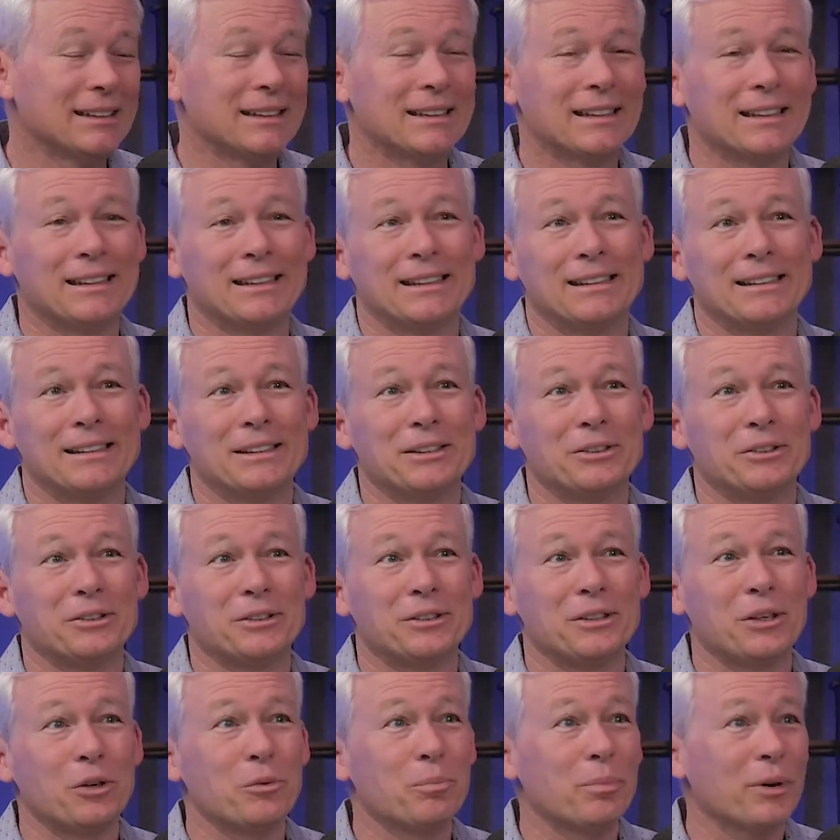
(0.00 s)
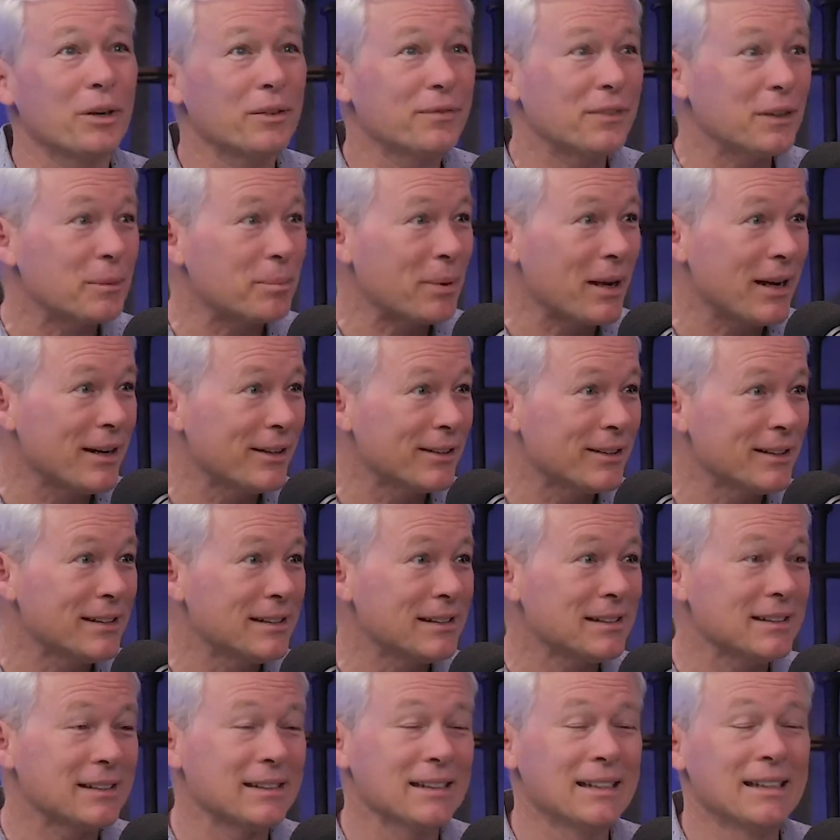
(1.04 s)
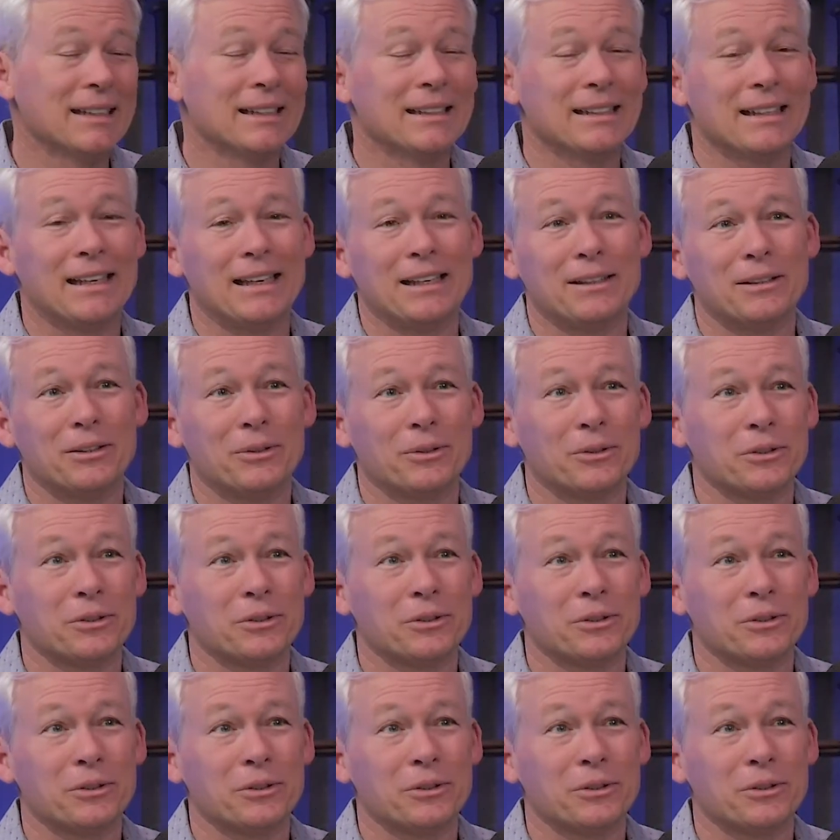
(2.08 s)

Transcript: Right. Uh, there's no perfect parents. Mm. And, or